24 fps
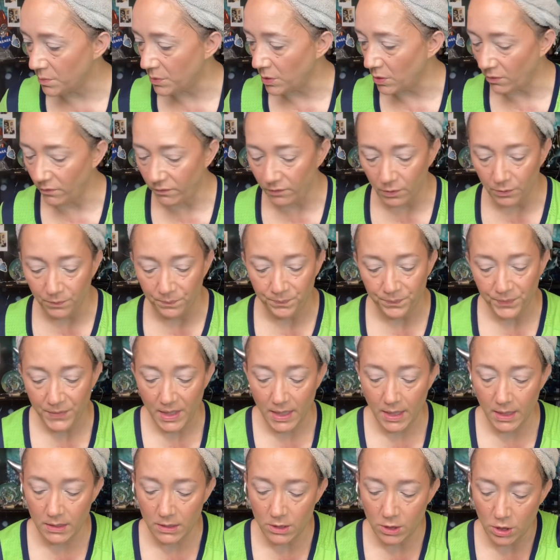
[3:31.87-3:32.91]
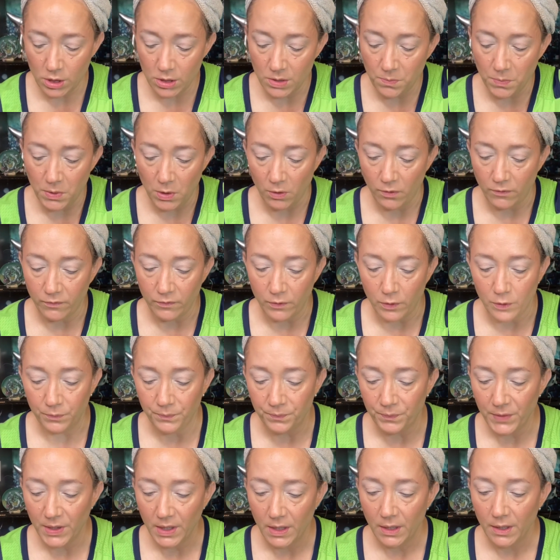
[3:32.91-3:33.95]
beautiful. It's just beautiful.
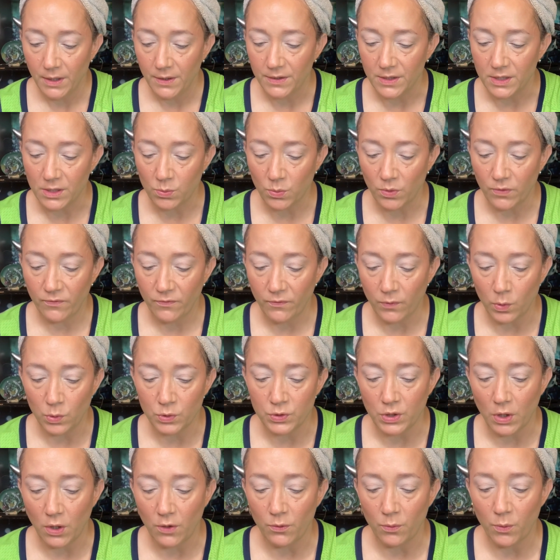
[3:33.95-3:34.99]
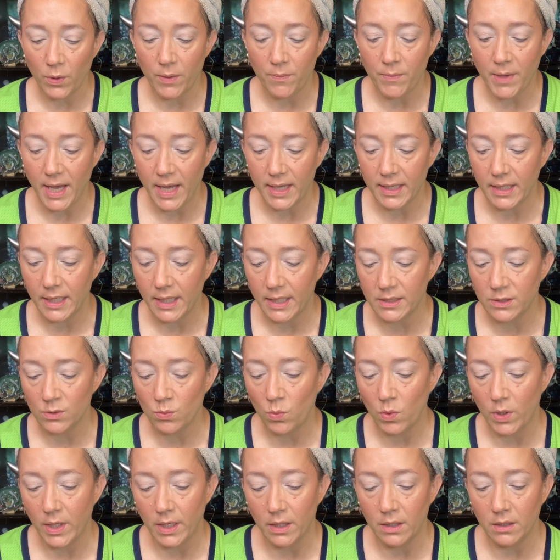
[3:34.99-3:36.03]
This one folds all the way back as
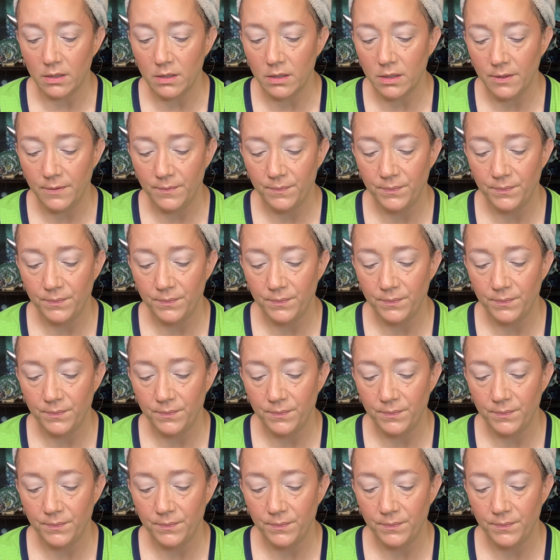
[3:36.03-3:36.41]
well.